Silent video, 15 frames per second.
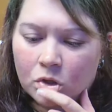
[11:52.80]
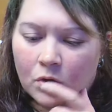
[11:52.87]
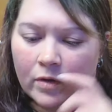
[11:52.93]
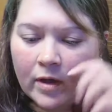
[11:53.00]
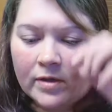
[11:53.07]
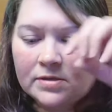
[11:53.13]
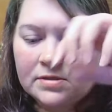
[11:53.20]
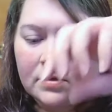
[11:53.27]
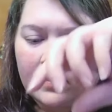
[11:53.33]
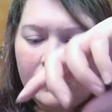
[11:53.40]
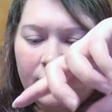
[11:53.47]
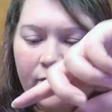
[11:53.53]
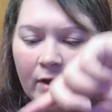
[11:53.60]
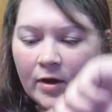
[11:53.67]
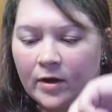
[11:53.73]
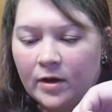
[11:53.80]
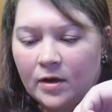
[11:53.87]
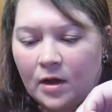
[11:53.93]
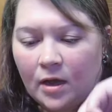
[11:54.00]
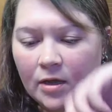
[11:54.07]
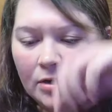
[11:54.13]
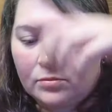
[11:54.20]
Okay, so the
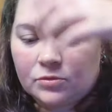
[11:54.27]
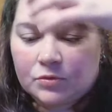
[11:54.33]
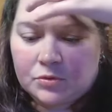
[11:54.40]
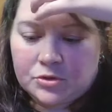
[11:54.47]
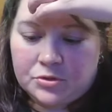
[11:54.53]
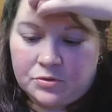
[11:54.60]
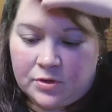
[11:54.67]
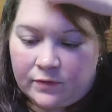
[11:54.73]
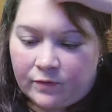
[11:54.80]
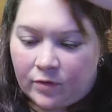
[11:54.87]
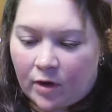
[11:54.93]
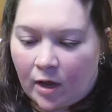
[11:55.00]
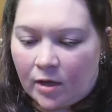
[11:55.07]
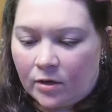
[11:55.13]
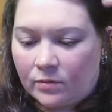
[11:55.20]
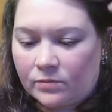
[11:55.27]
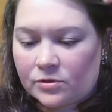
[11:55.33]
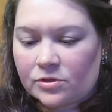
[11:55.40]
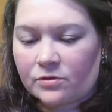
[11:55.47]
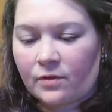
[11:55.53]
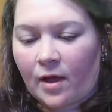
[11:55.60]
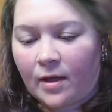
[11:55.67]
variant items were two different
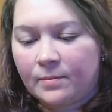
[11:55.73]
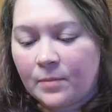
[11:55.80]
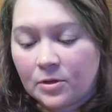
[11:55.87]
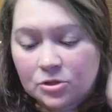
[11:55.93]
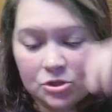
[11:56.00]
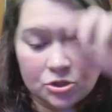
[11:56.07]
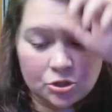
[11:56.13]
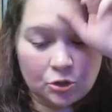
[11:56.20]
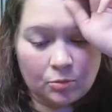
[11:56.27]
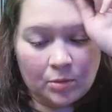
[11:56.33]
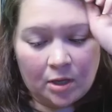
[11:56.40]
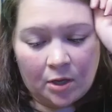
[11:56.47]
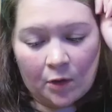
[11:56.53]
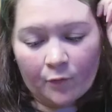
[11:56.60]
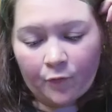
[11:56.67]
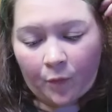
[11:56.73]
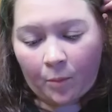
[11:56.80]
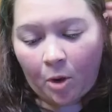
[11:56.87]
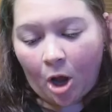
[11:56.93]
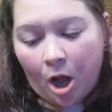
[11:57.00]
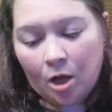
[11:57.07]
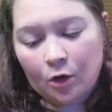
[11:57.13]
items, I'm assuming,
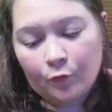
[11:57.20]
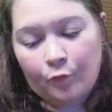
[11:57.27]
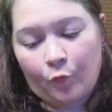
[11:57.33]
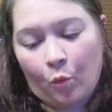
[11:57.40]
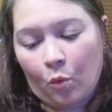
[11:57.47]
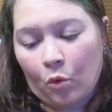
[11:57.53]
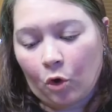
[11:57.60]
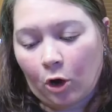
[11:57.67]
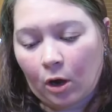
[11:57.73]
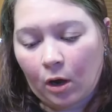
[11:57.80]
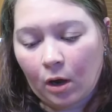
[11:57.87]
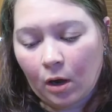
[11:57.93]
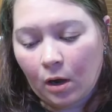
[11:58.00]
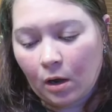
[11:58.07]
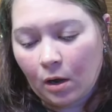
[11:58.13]
from God of War.